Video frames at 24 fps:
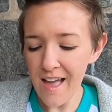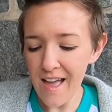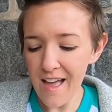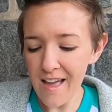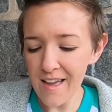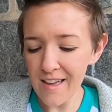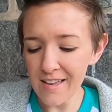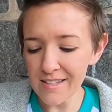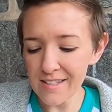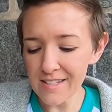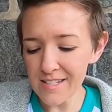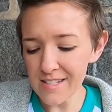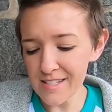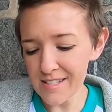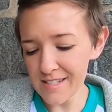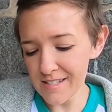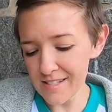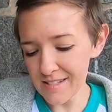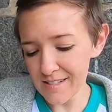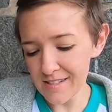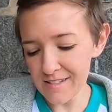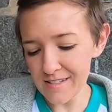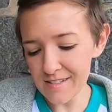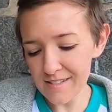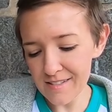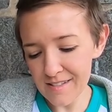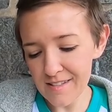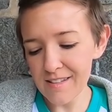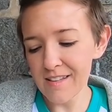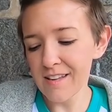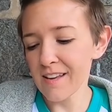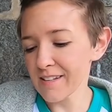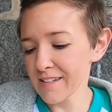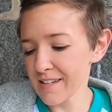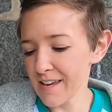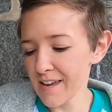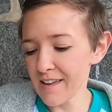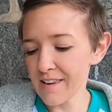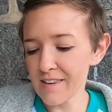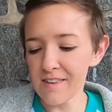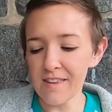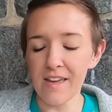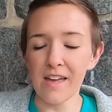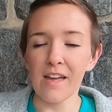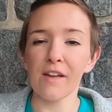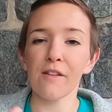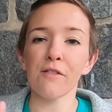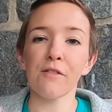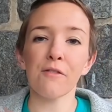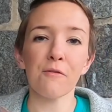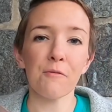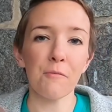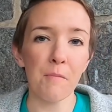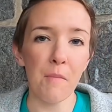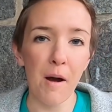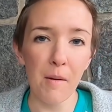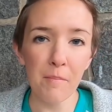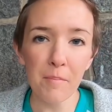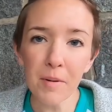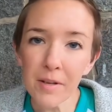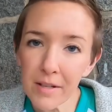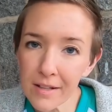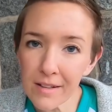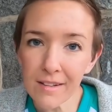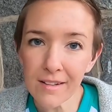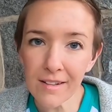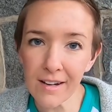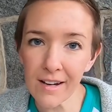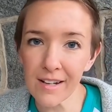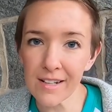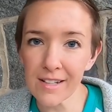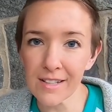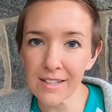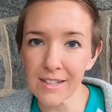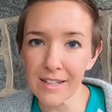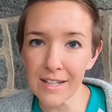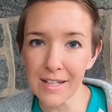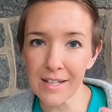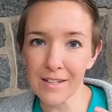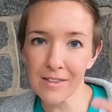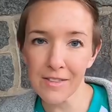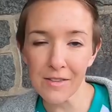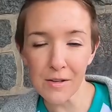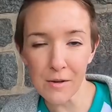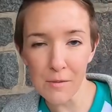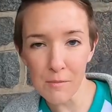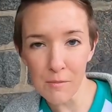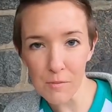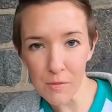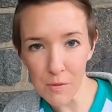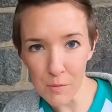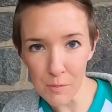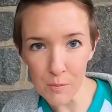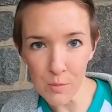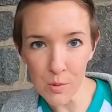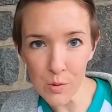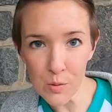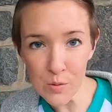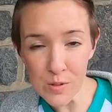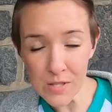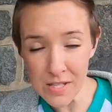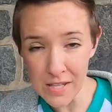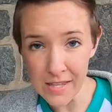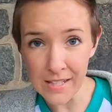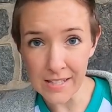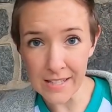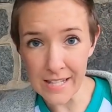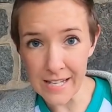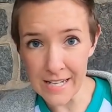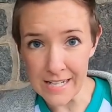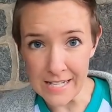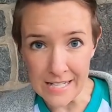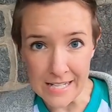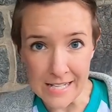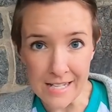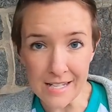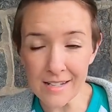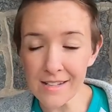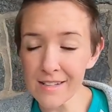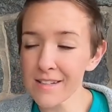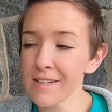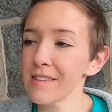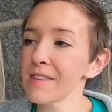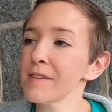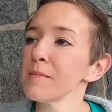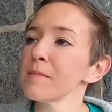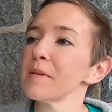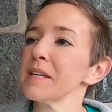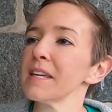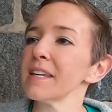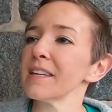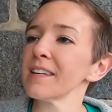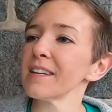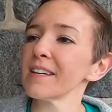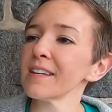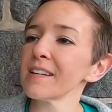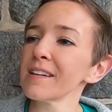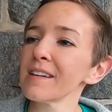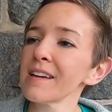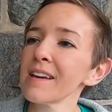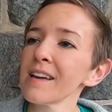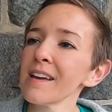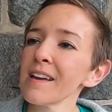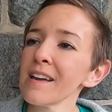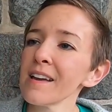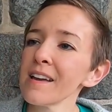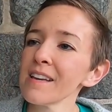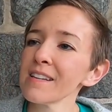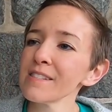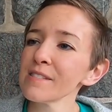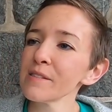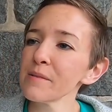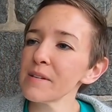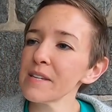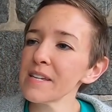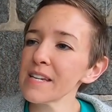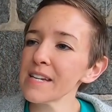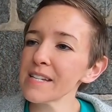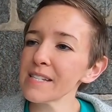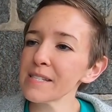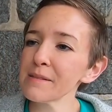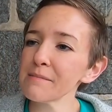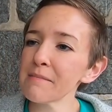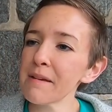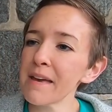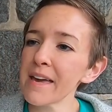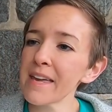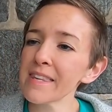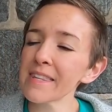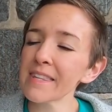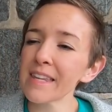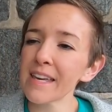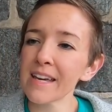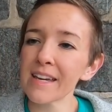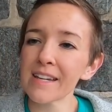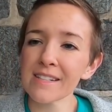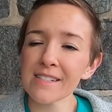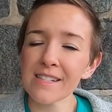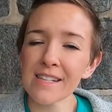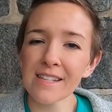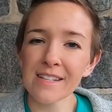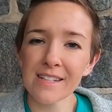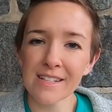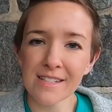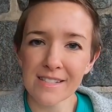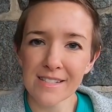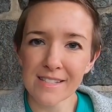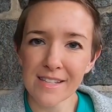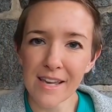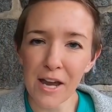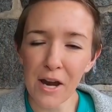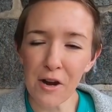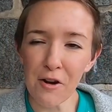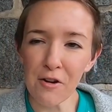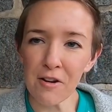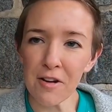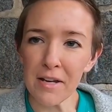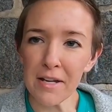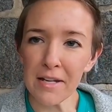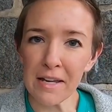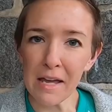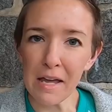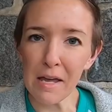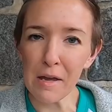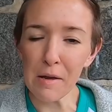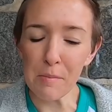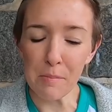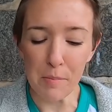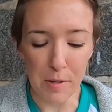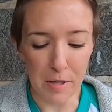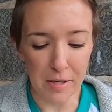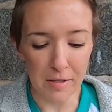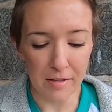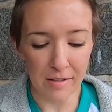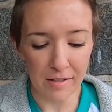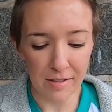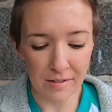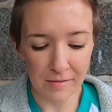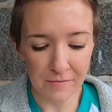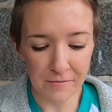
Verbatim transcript: and he again anthropomorphic kind of like the the moose and the lady in the beginning so he has man legs and he's carrying a pig